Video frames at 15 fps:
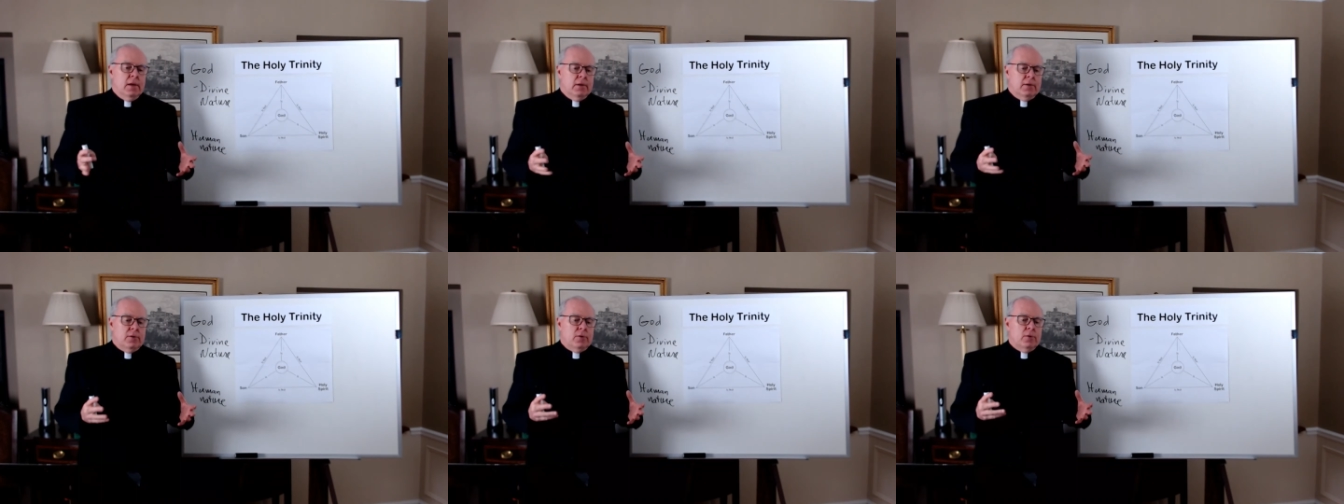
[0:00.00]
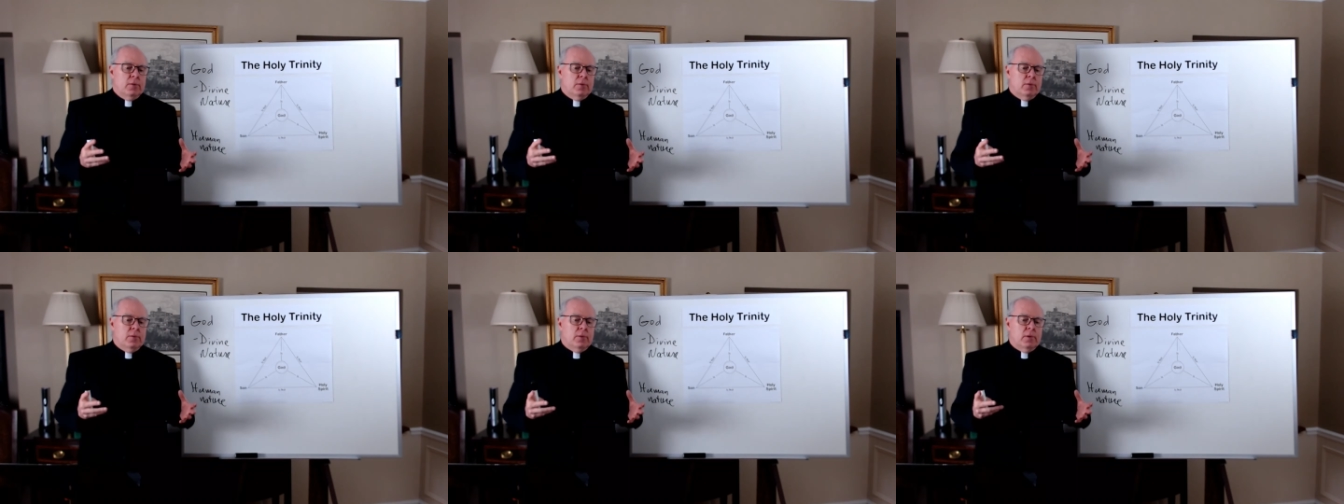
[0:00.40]

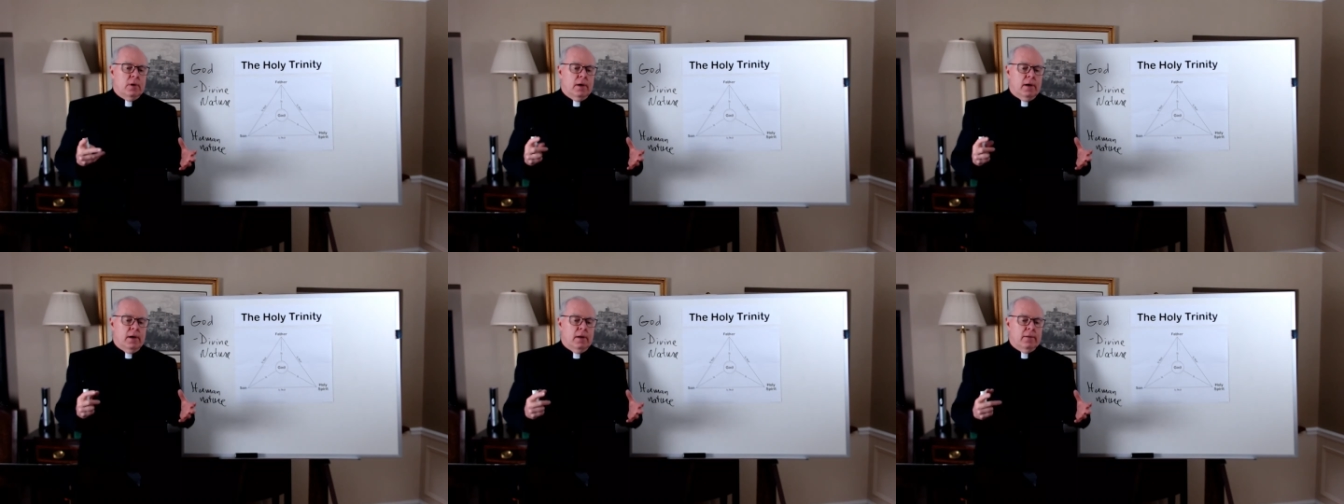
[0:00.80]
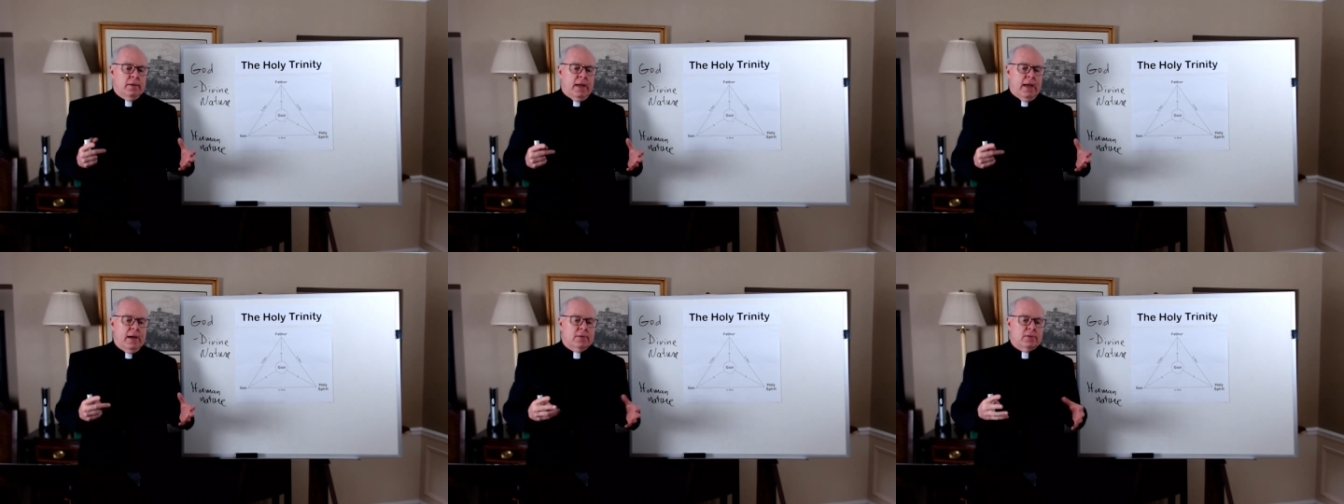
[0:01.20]
to uh, the
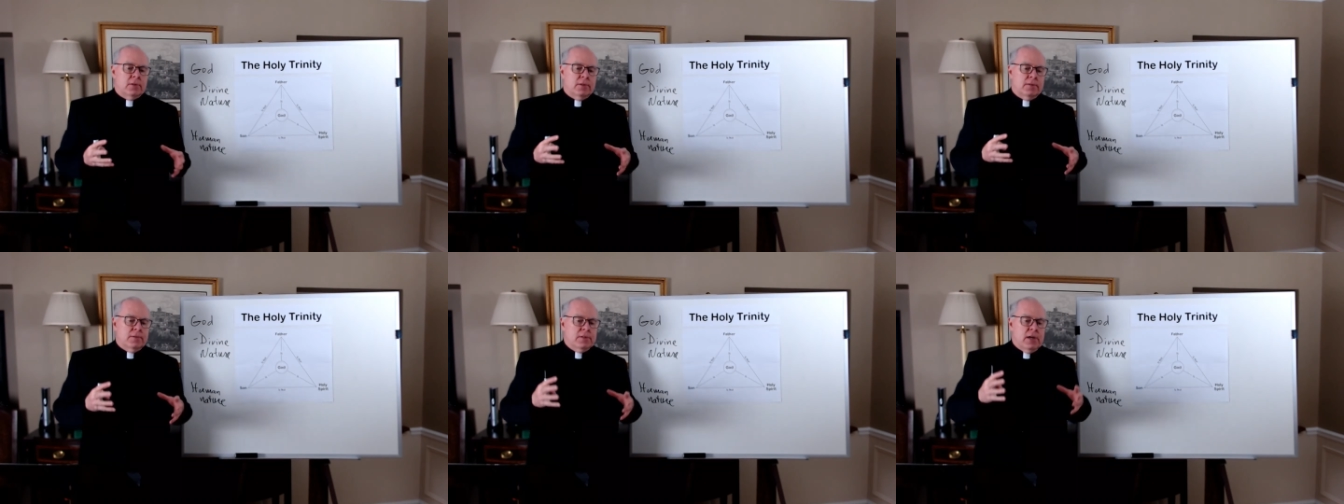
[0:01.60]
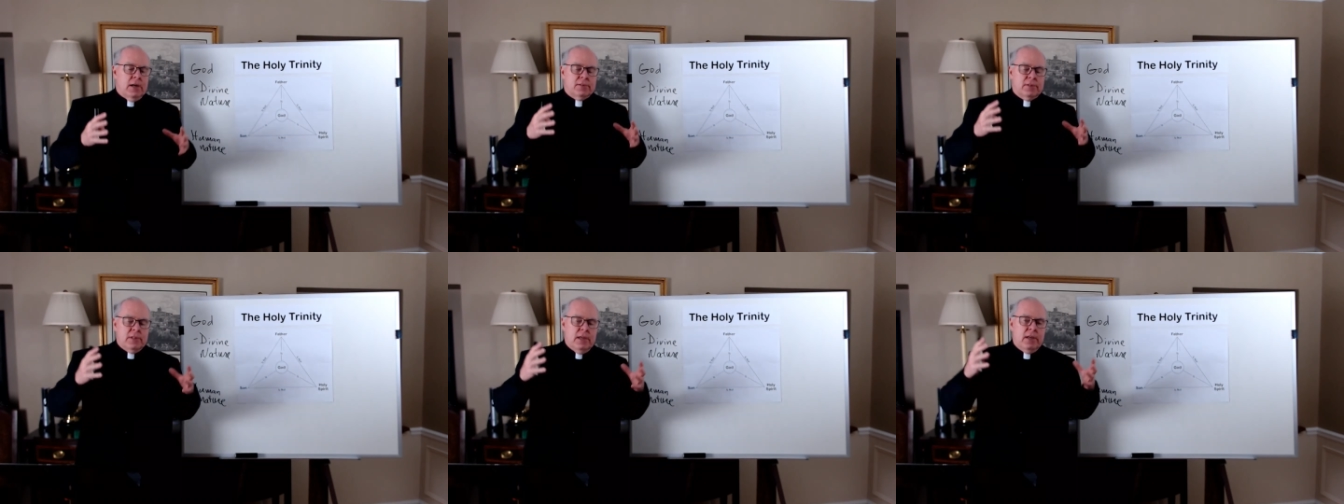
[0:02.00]
Council of
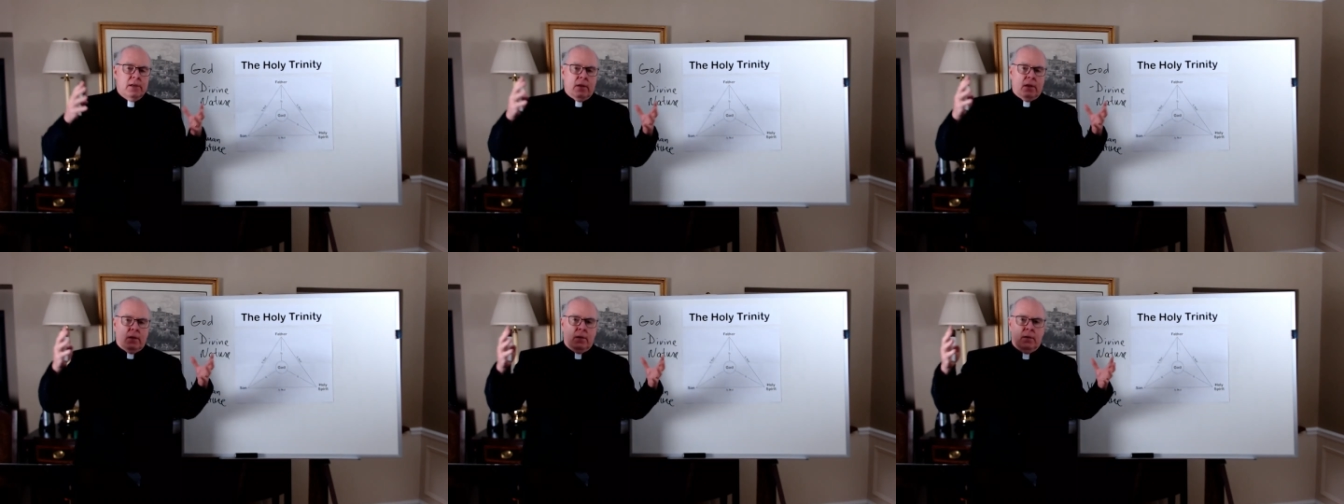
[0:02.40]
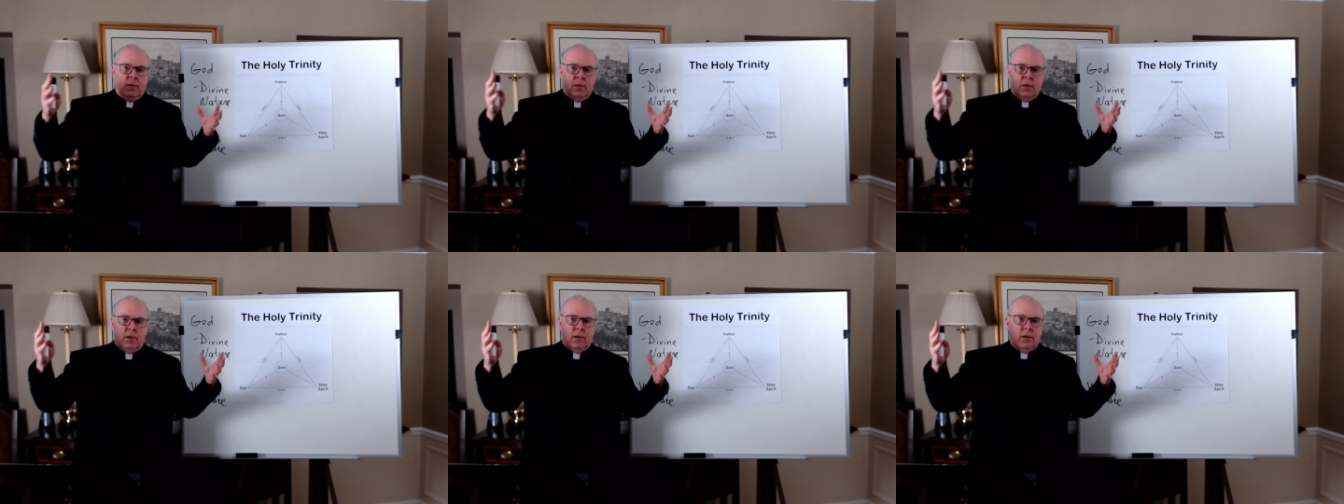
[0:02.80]
Chalcedon
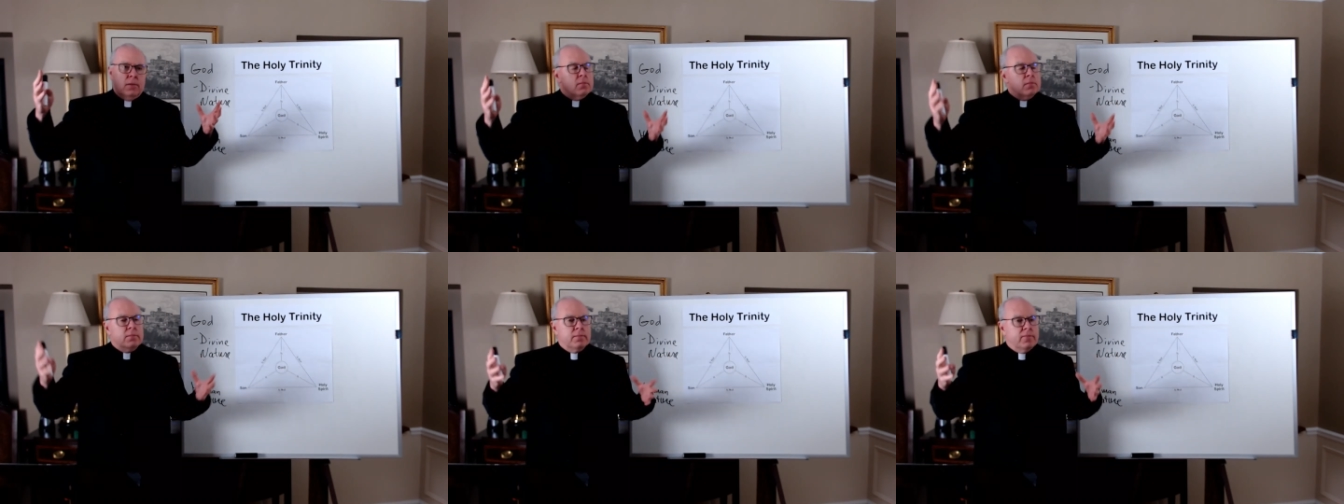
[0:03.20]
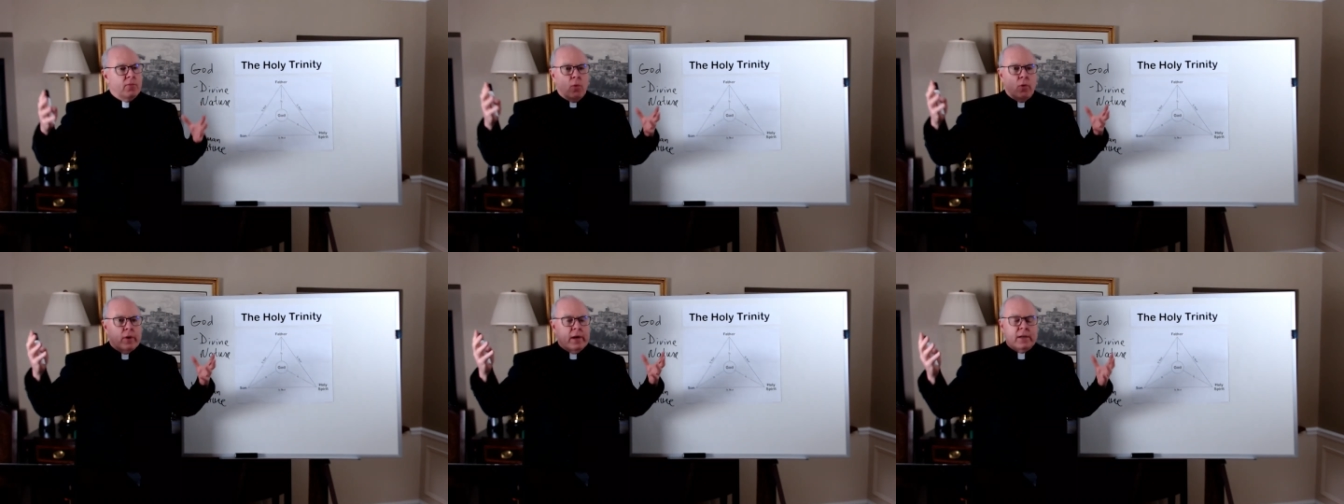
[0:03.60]
in
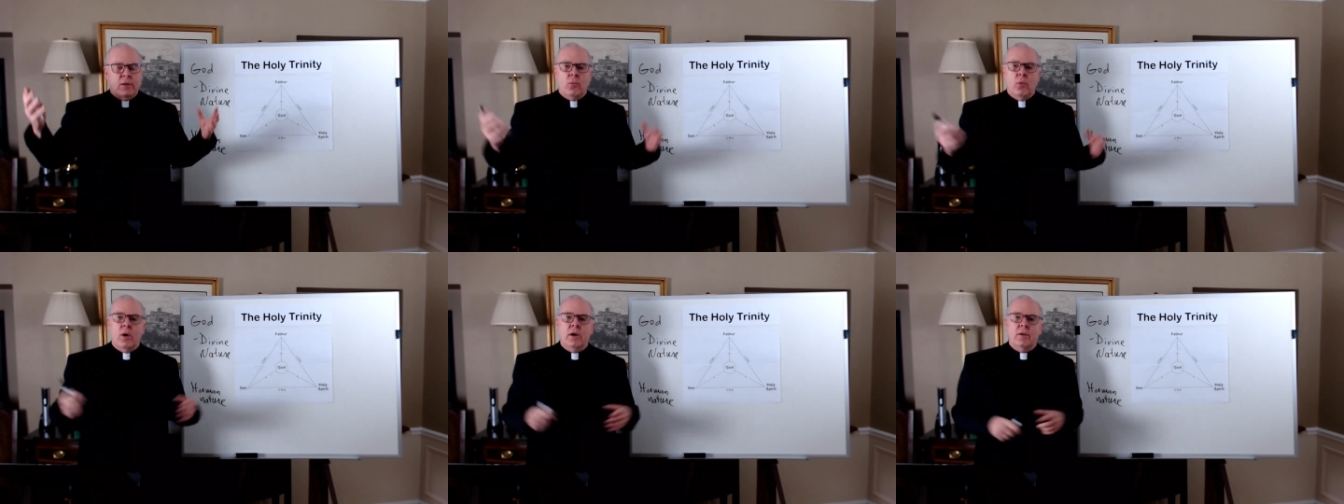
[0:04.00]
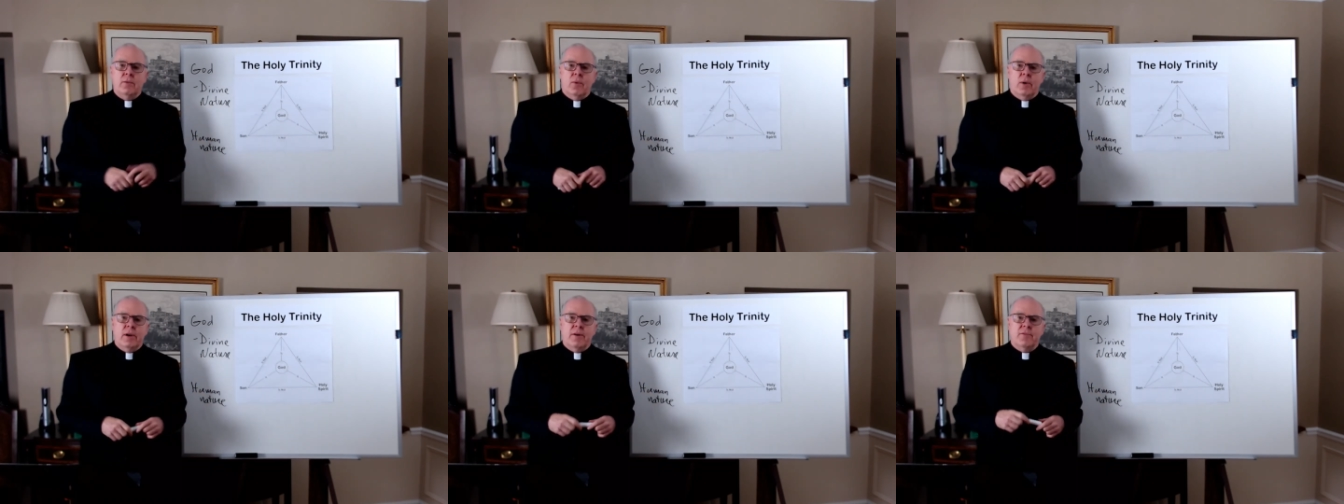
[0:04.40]
481,
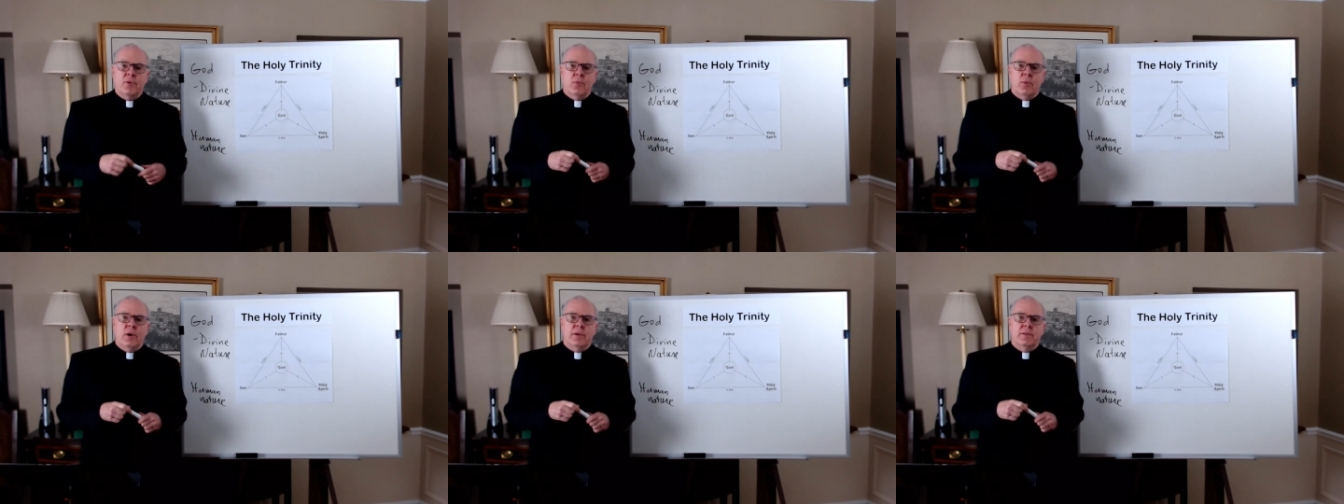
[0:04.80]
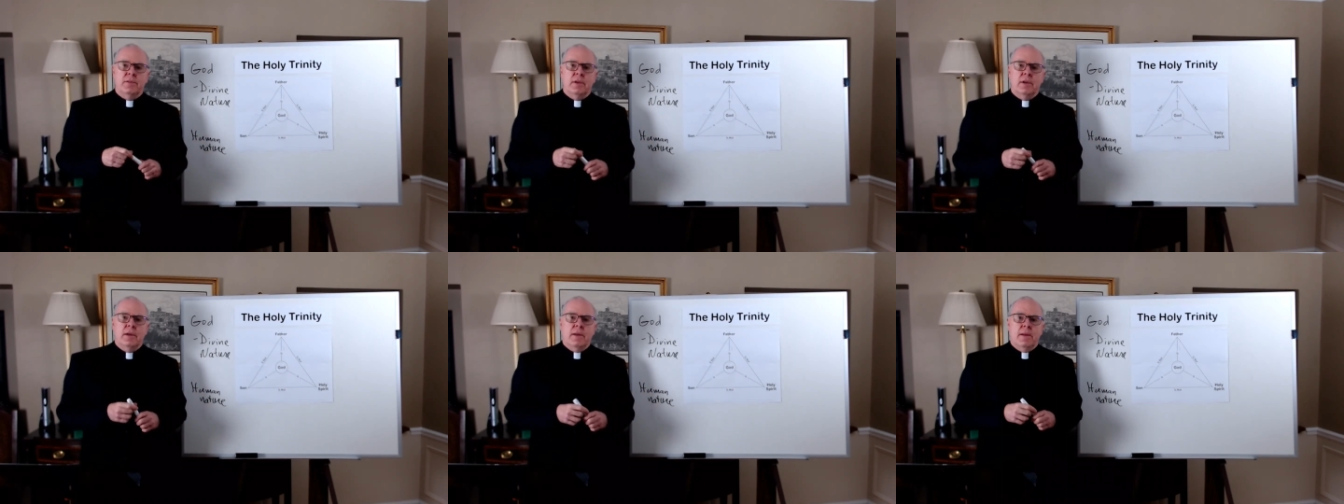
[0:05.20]
whatever it was,